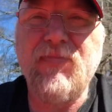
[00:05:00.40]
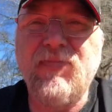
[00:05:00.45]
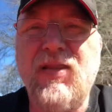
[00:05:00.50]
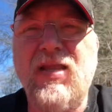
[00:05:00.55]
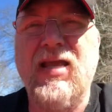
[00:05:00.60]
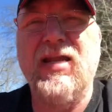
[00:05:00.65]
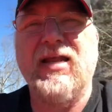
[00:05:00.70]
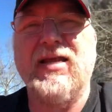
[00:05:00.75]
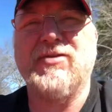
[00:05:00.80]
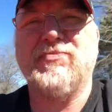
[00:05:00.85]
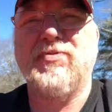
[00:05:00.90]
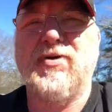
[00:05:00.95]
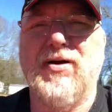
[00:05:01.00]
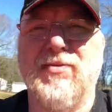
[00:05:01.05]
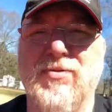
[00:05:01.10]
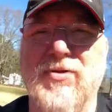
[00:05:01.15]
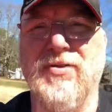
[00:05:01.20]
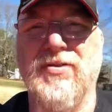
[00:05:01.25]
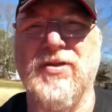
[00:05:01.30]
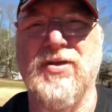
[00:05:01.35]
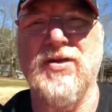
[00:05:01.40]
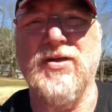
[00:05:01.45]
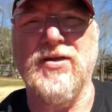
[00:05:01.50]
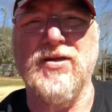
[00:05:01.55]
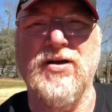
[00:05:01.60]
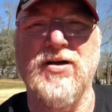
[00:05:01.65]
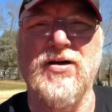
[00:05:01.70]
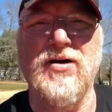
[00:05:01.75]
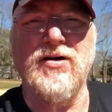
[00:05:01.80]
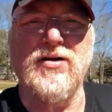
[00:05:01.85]
And that's probably
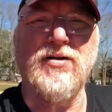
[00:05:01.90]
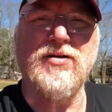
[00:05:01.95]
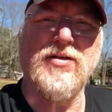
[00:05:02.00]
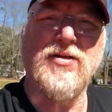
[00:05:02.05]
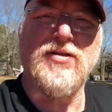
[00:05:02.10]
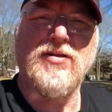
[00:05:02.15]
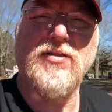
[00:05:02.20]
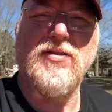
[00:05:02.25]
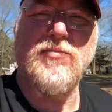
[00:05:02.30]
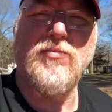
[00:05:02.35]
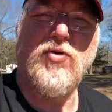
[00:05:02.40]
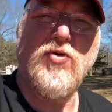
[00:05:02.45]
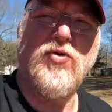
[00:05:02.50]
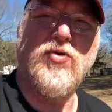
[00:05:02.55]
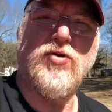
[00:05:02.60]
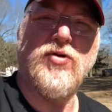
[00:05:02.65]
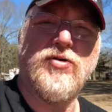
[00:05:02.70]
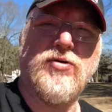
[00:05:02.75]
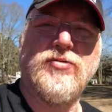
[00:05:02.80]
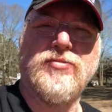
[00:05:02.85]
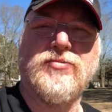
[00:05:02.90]
the more